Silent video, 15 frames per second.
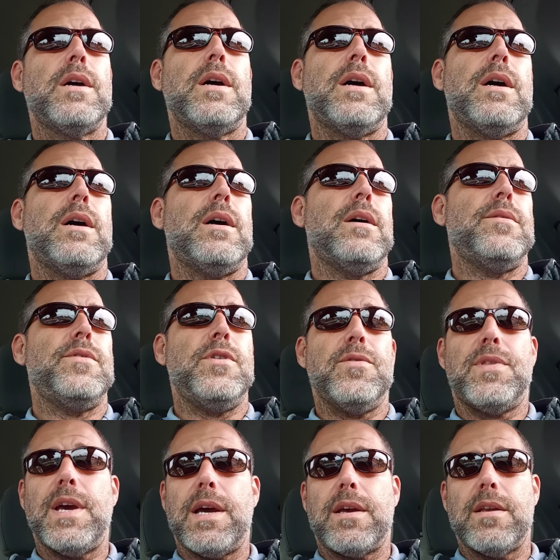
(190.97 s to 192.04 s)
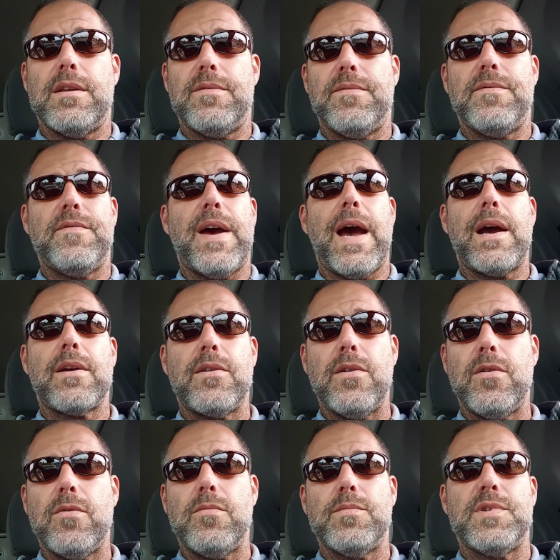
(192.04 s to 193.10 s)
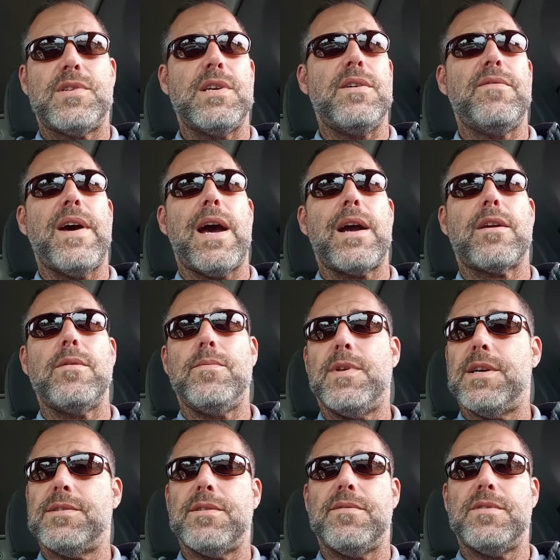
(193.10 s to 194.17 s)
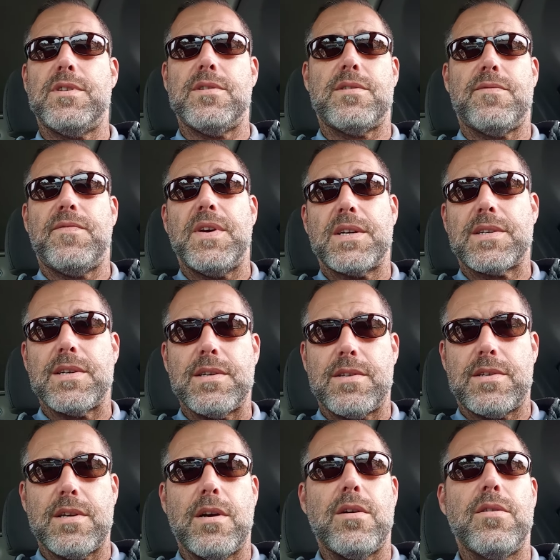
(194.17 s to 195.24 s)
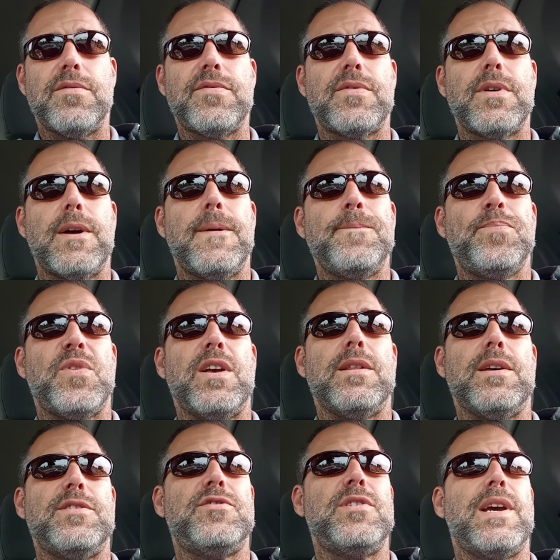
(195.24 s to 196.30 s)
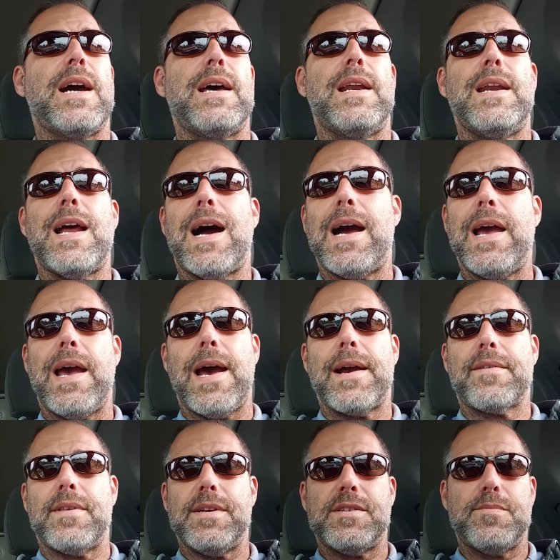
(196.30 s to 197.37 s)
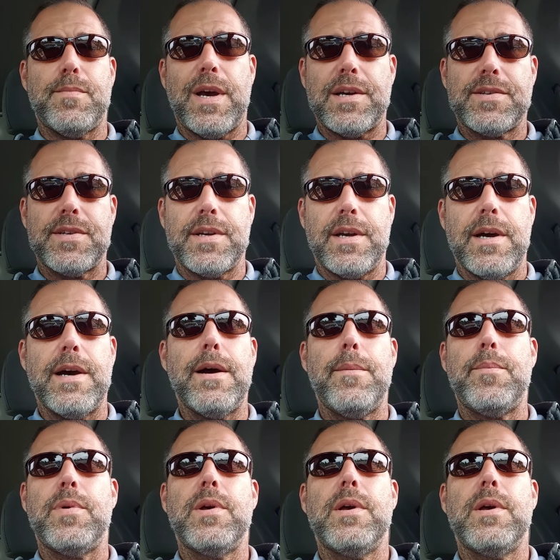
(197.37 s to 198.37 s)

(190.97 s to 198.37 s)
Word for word: uh, you're thinking vacuum, but see, vacuum doesn't just fix itself unless you got an I A C that's messing up.